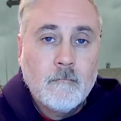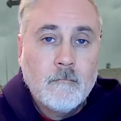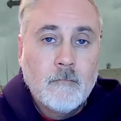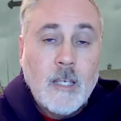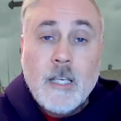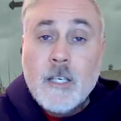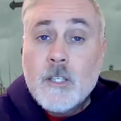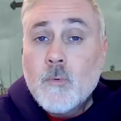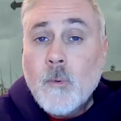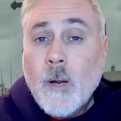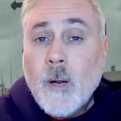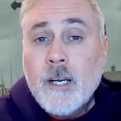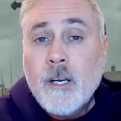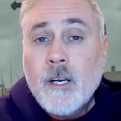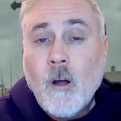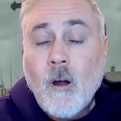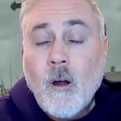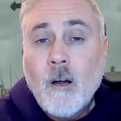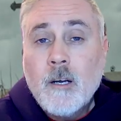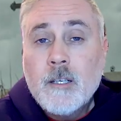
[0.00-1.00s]
It is rated
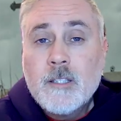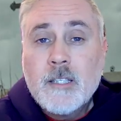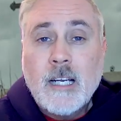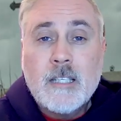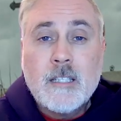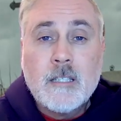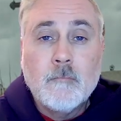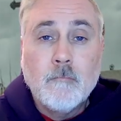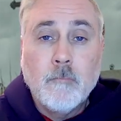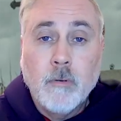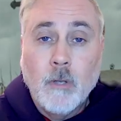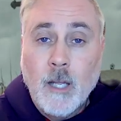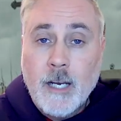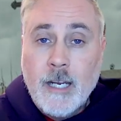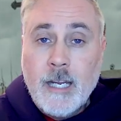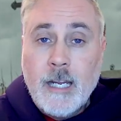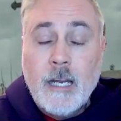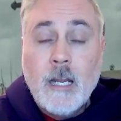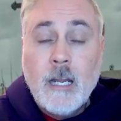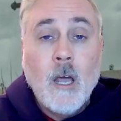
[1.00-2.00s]
R. It's got some
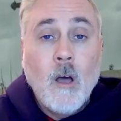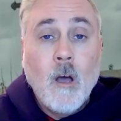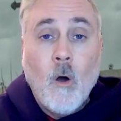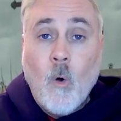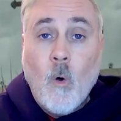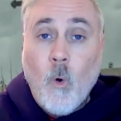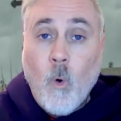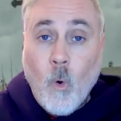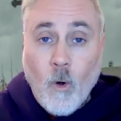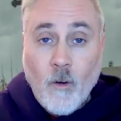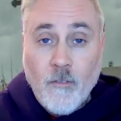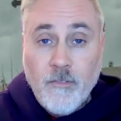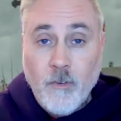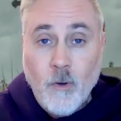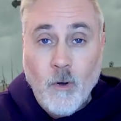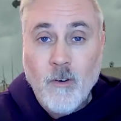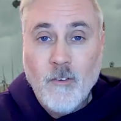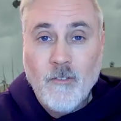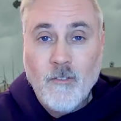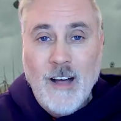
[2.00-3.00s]
bloody,
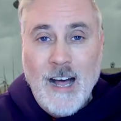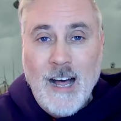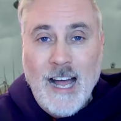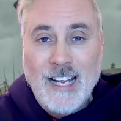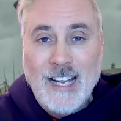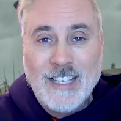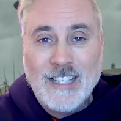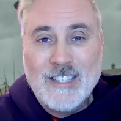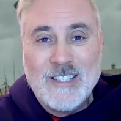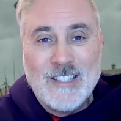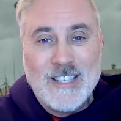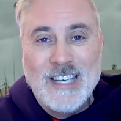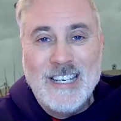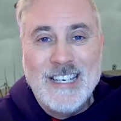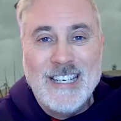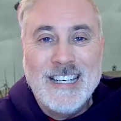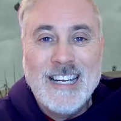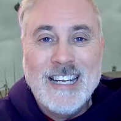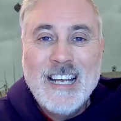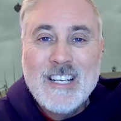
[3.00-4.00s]
horrible violence in
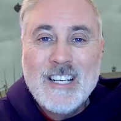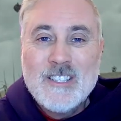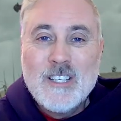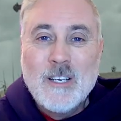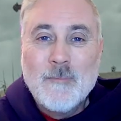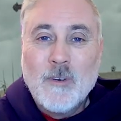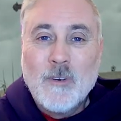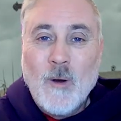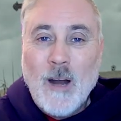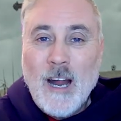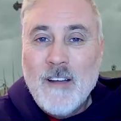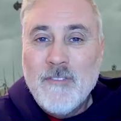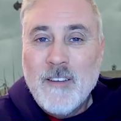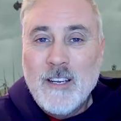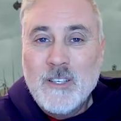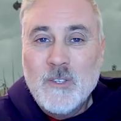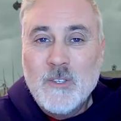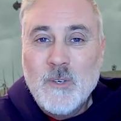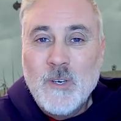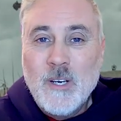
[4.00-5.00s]
it, some
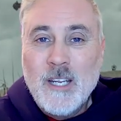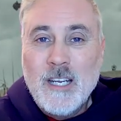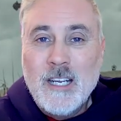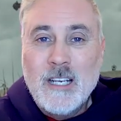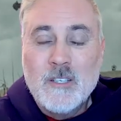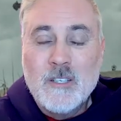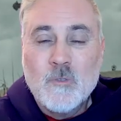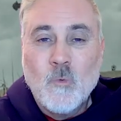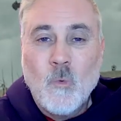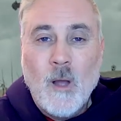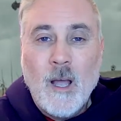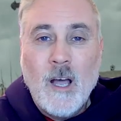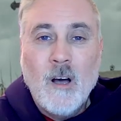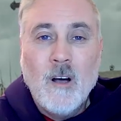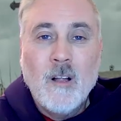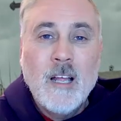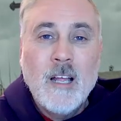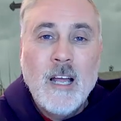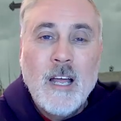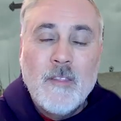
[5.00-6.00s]
graphic nudity as
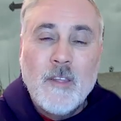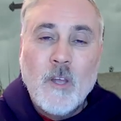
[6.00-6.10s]
well.